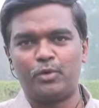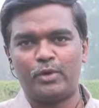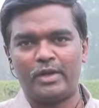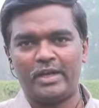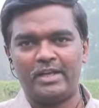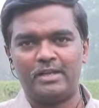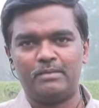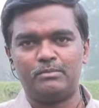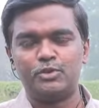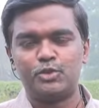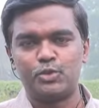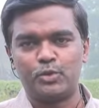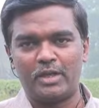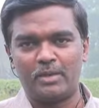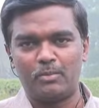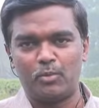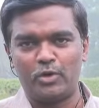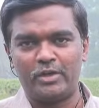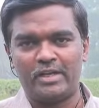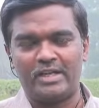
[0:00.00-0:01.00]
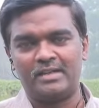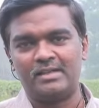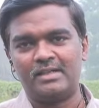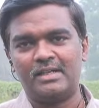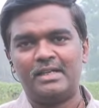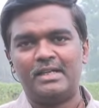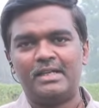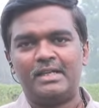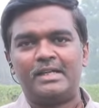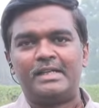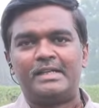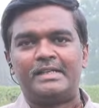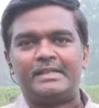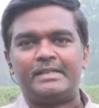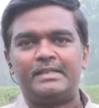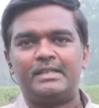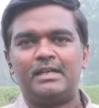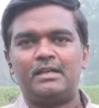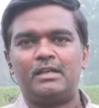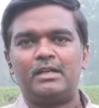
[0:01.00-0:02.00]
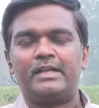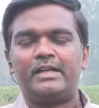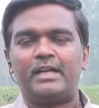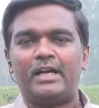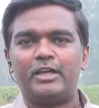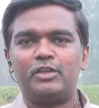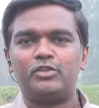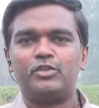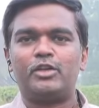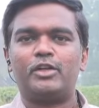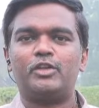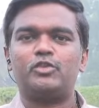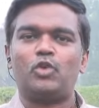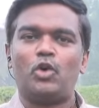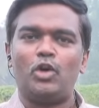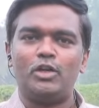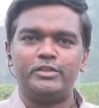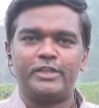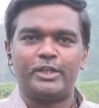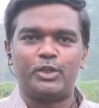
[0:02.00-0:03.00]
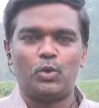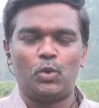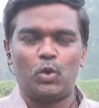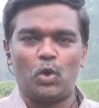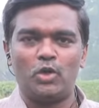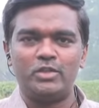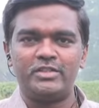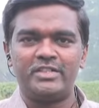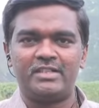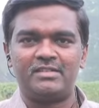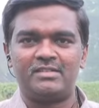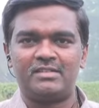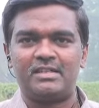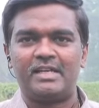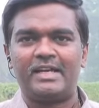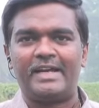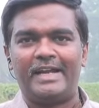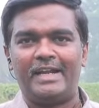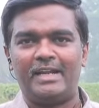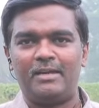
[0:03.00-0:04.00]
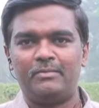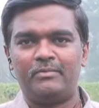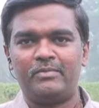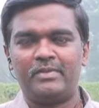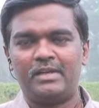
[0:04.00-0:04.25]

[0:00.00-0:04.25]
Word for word: A M today morning. The ISRO is all set to launch its L